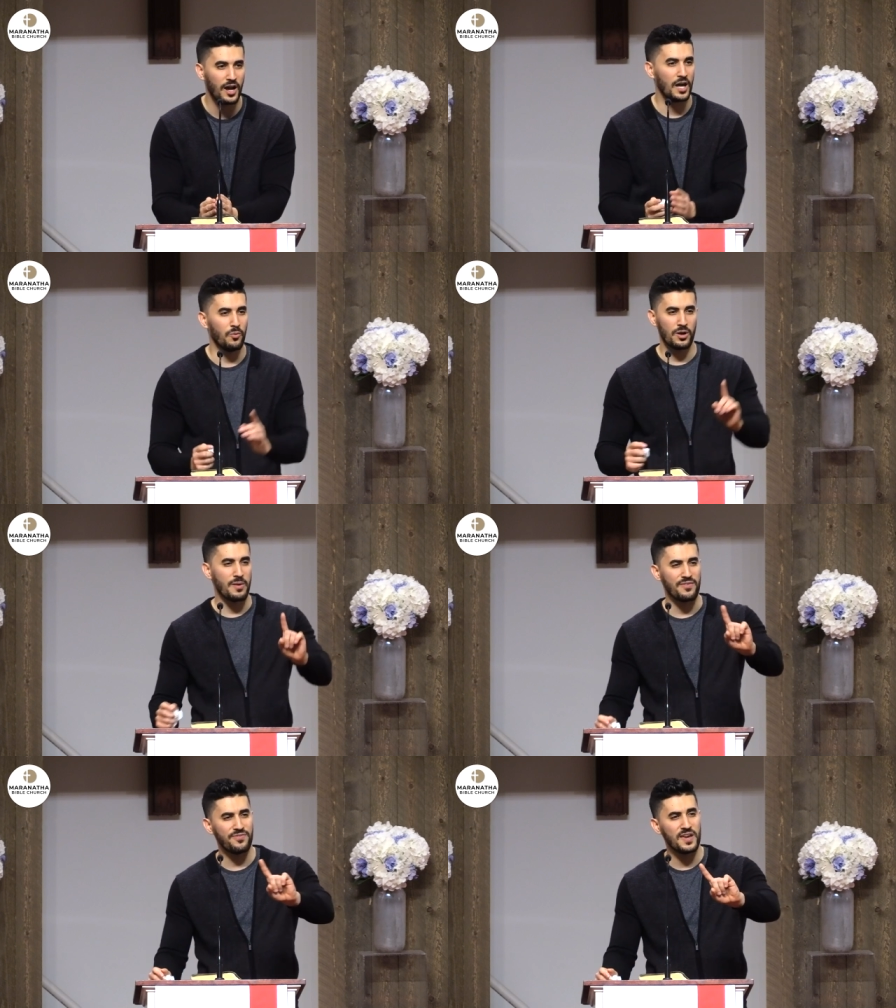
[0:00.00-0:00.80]
I, one of
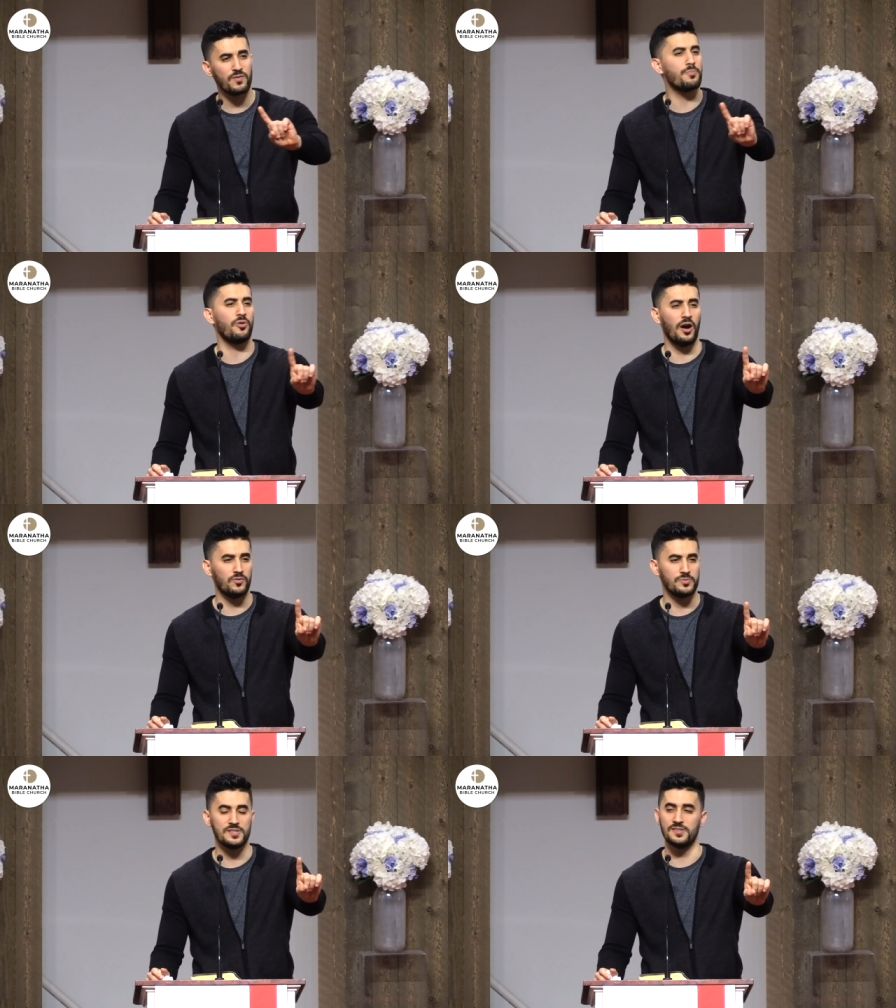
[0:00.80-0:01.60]
my favorite
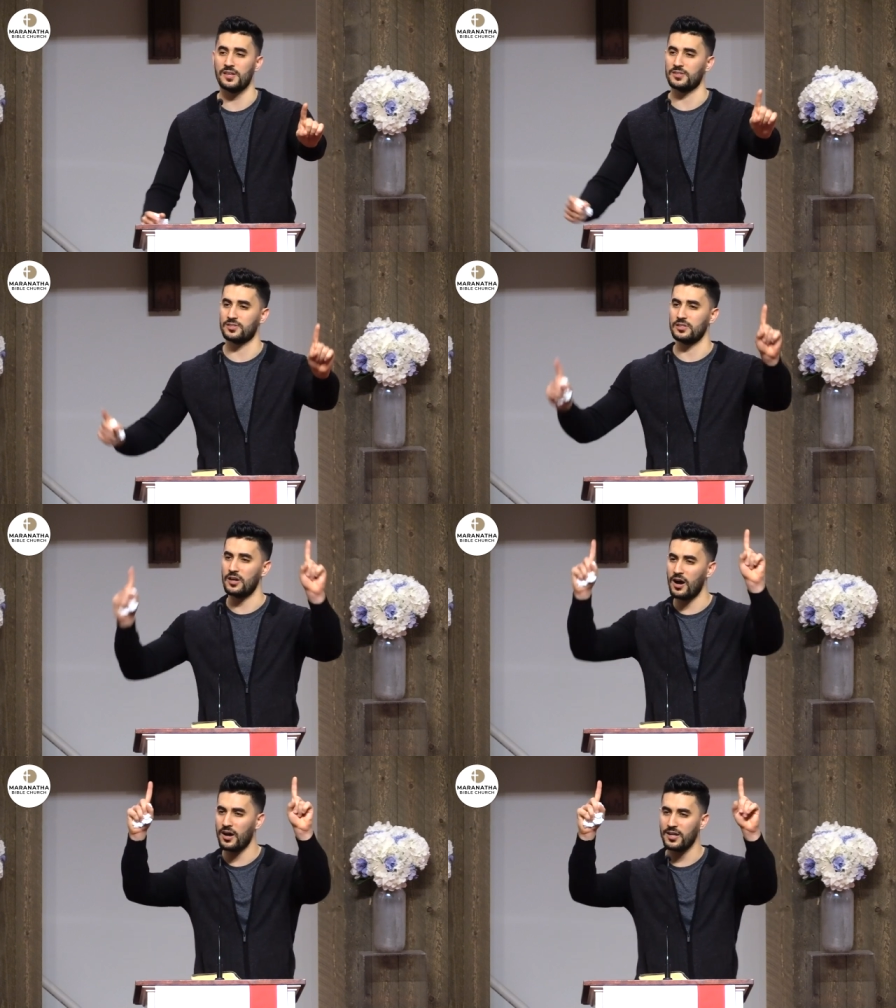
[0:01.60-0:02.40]
proverbs is this
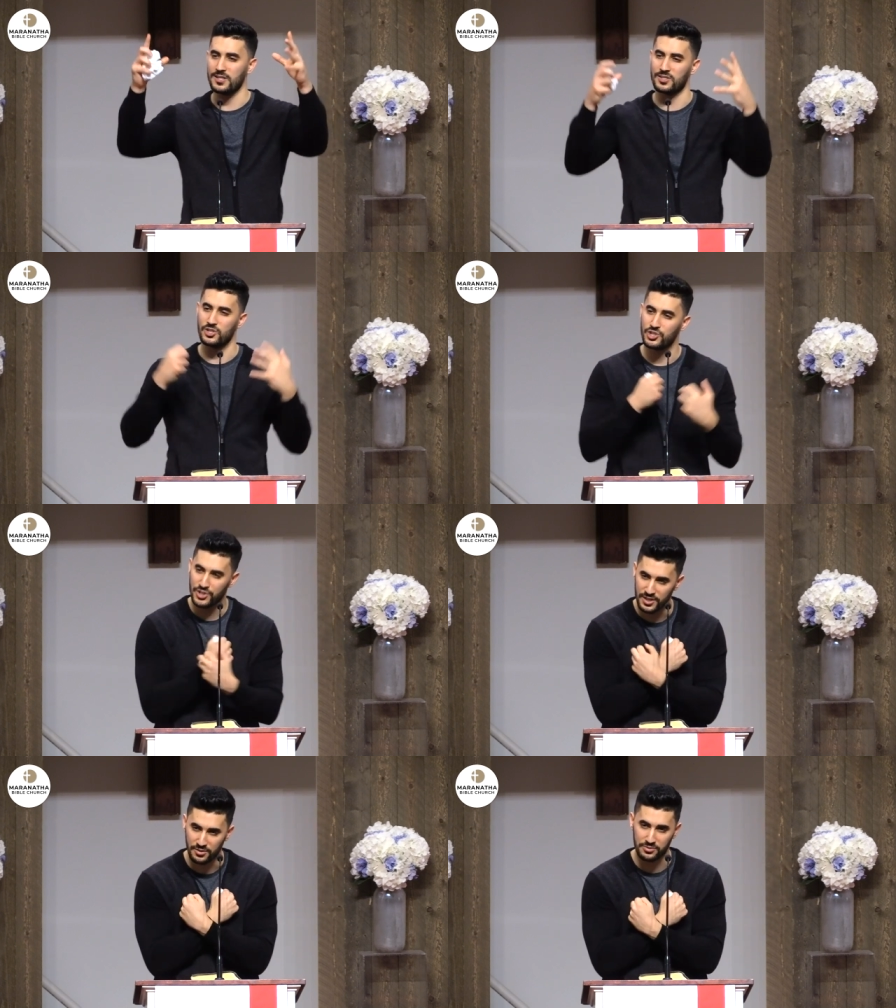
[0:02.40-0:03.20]
God is a
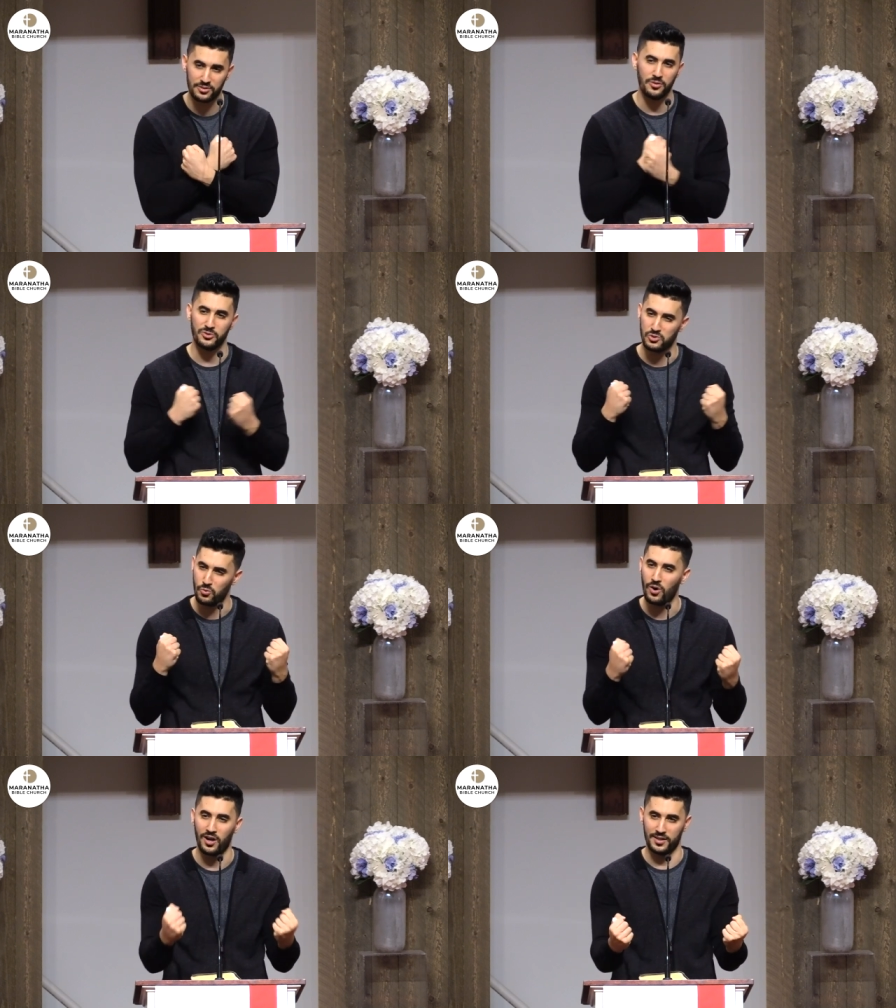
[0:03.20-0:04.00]
shield to those who
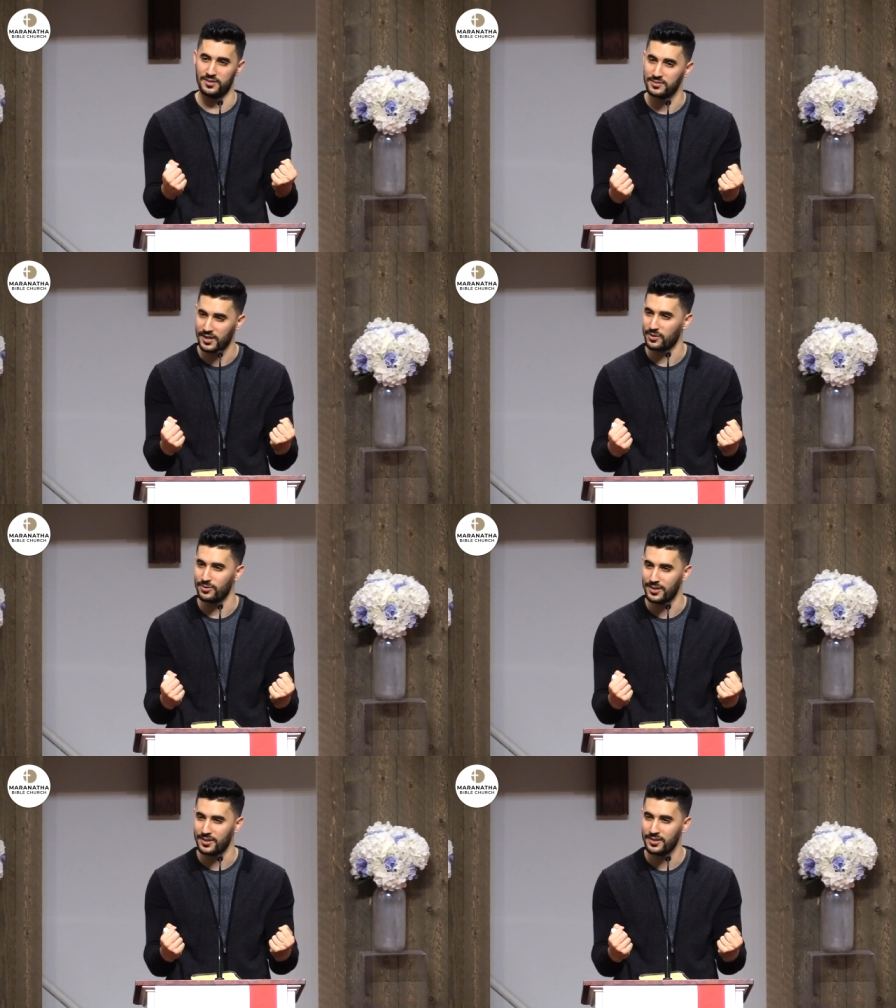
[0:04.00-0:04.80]
walk in
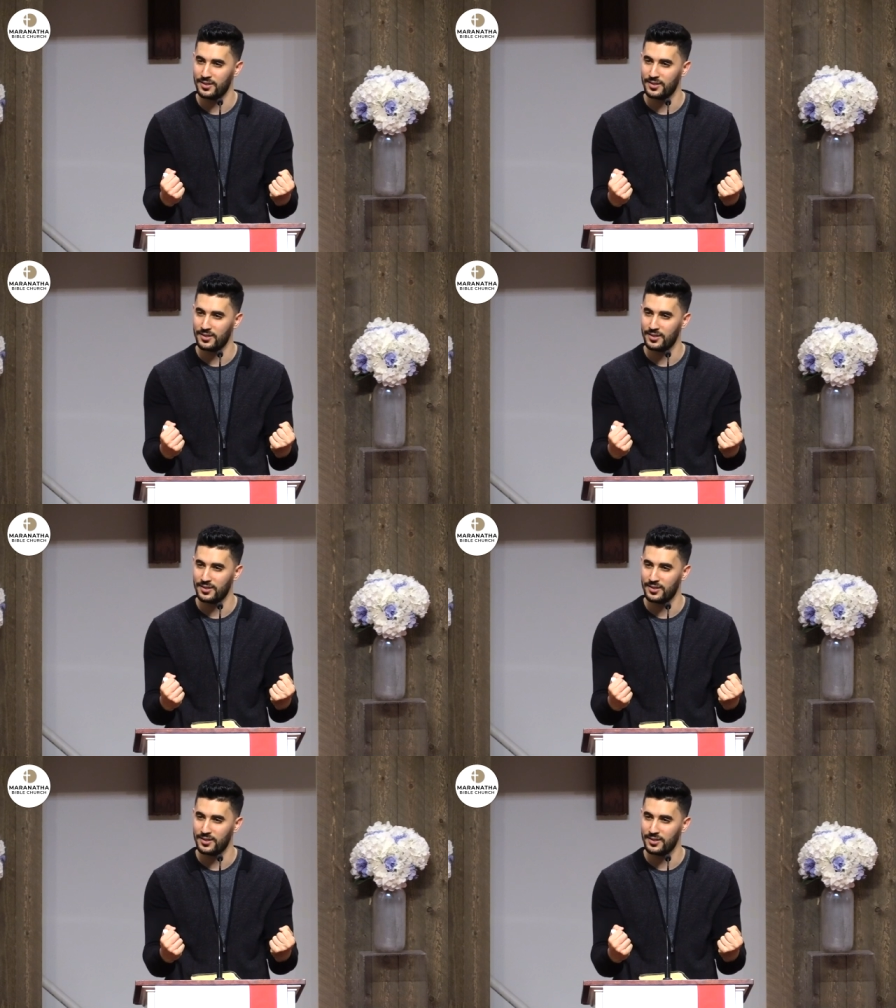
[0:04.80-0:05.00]
integrity.